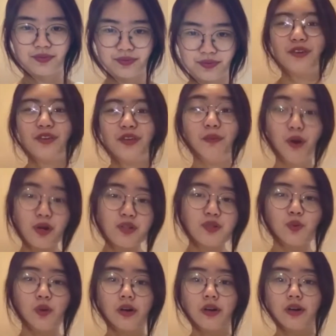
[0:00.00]
The most
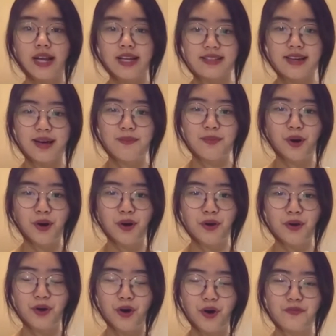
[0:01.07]
well-known example
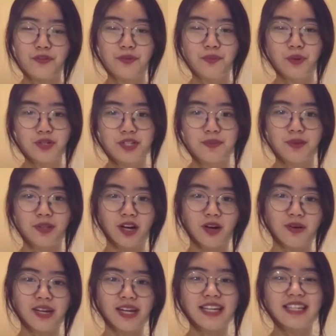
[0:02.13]
of the
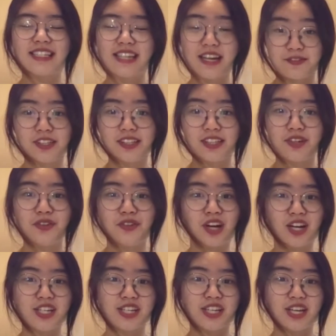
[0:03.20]
multipolarity is definitely the
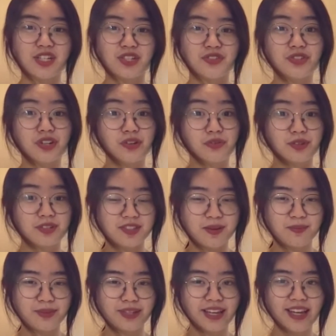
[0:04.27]
United Nations General
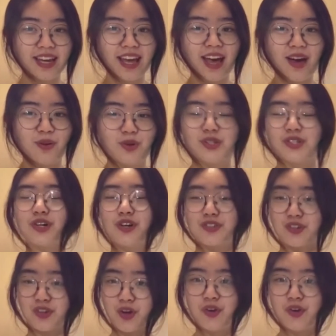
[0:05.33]
Assembly, which also called